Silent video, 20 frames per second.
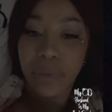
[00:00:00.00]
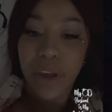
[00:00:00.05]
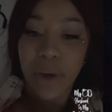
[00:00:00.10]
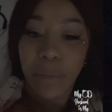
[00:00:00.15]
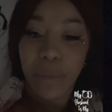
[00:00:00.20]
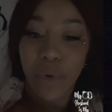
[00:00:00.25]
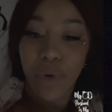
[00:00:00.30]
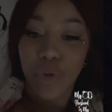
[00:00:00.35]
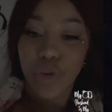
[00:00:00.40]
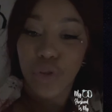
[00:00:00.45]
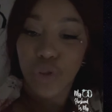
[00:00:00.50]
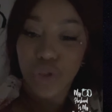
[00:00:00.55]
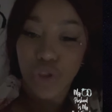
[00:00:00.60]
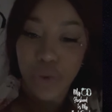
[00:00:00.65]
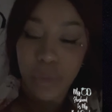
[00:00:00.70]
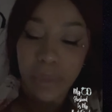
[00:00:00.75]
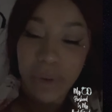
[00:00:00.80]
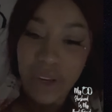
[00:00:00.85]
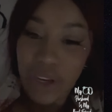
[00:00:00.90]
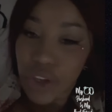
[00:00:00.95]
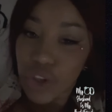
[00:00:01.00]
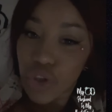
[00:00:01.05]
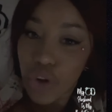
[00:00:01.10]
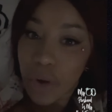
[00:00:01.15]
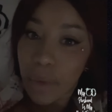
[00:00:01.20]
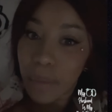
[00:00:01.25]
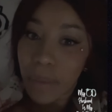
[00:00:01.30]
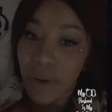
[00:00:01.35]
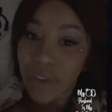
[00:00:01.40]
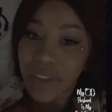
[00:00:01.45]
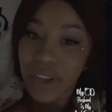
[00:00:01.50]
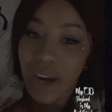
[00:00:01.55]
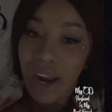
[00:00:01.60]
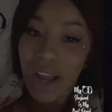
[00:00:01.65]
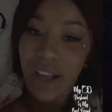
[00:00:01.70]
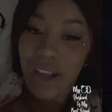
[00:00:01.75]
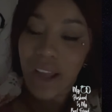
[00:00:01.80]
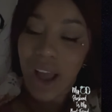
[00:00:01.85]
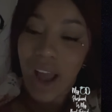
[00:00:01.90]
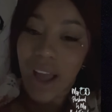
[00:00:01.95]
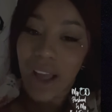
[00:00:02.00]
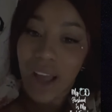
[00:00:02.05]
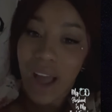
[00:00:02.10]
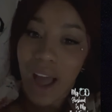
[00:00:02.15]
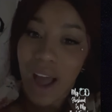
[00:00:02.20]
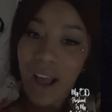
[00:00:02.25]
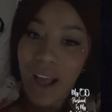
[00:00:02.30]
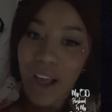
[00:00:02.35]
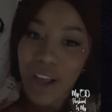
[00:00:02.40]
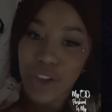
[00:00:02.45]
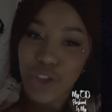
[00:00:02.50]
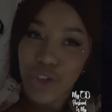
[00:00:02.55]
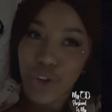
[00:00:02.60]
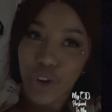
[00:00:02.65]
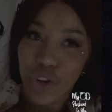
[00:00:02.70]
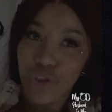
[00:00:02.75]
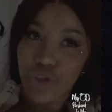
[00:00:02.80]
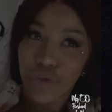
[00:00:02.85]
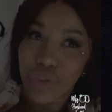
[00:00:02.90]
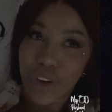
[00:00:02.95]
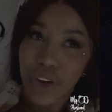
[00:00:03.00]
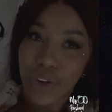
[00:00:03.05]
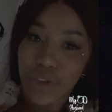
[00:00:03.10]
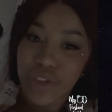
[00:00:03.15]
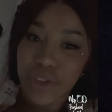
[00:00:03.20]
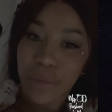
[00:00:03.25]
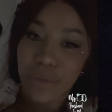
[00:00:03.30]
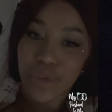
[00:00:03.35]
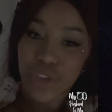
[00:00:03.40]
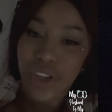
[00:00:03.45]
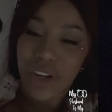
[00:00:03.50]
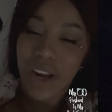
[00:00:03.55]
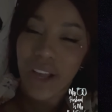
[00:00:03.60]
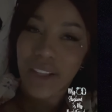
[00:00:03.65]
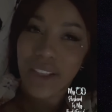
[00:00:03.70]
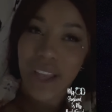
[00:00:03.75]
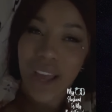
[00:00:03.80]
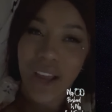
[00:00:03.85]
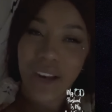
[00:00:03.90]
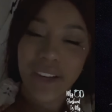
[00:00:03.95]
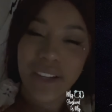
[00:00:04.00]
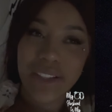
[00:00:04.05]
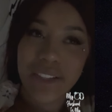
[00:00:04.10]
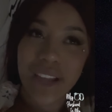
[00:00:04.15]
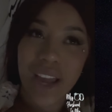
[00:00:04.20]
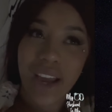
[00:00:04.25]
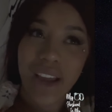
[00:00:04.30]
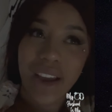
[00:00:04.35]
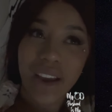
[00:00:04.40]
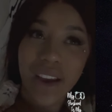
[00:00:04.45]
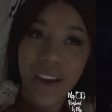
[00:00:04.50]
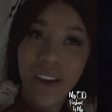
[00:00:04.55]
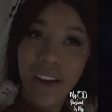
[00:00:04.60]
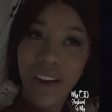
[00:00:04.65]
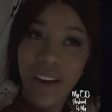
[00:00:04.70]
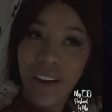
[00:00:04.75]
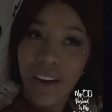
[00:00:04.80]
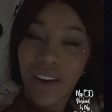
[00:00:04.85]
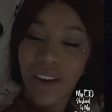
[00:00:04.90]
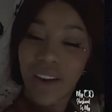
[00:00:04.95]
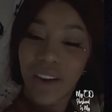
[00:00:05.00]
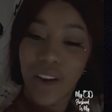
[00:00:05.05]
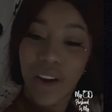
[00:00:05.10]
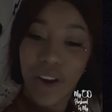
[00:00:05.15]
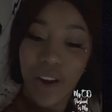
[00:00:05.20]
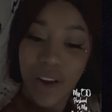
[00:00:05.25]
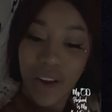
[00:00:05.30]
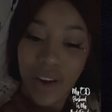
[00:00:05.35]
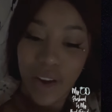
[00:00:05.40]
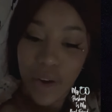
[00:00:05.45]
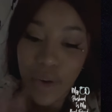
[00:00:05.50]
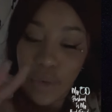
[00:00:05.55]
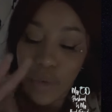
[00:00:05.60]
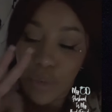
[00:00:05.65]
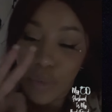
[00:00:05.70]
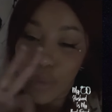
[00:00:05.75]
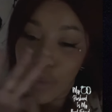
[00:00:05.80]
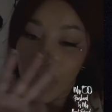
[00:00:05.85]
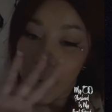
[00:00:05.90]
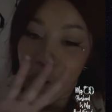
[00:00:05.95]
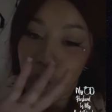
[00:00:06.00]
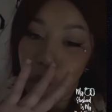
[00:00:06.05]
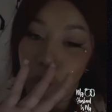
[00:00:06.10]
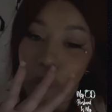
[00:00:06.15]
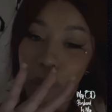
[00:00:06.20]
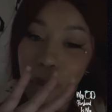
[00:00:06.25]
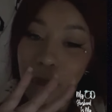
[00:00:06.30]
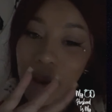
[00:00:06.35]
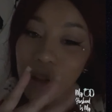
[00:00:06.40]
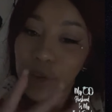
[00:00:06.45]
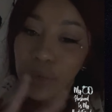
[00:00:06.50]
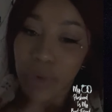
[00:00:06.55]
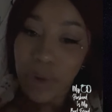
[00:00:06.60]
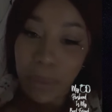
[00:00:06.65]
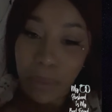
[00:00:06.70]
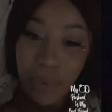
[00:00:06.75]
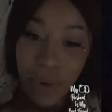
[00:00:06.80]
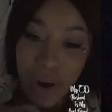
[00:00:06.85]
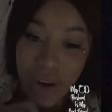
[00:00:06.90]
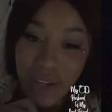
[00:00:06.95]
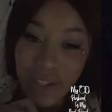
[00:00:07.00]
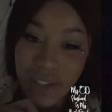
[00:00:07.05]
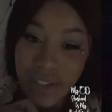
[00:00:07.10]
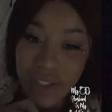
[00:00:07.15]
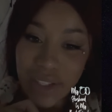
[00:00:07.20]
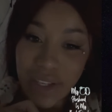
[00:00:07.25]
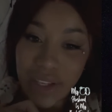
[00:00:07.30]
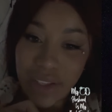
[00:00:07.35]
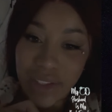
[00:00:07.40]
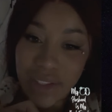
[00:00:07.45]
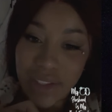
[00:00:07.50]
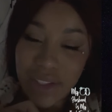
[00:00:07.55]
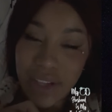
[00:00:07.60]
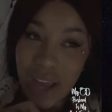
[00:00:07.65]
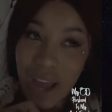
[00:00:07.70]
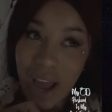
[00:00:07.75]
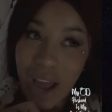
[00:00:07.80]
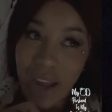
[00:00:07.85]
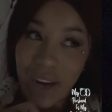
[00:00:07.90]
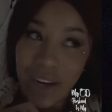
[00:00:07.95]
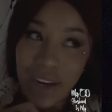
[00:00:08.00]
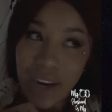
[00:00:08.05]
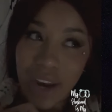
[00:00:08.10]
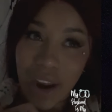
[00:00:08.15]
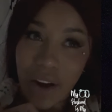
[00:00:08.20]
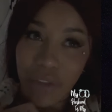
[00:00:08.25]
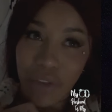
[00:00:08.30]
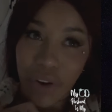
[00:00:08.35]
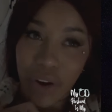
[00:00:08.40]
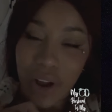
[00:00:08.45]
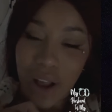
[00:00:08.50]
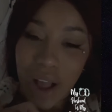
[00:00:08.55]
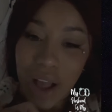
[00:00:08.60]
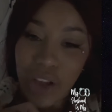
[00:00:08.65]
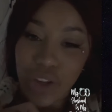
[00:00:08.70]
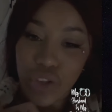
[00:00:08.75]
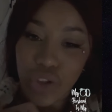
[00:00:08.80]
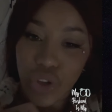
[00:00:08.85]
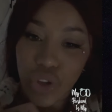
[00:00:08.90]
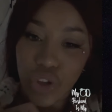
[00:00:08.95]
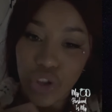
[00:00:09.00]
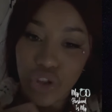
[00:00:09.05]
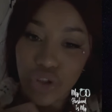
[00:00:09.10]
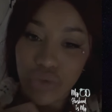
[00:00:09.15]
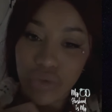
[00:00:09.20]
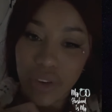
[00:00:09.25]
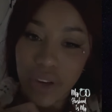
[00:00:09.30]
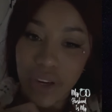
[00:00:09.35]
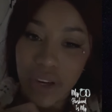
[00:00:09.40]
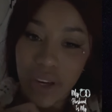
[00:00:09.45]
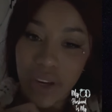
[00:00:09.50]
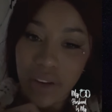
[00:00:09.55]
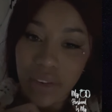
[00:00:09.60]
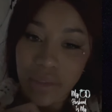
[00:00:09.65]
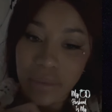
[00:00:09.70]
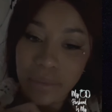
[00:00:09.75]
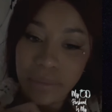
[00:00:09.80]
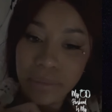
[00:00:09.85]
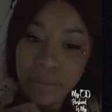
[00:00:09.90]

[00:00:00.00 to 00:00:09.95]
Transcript: people on social media talking about that I got surgery or some shit like that. And it's like, with all my three pregnancies, I never got surgery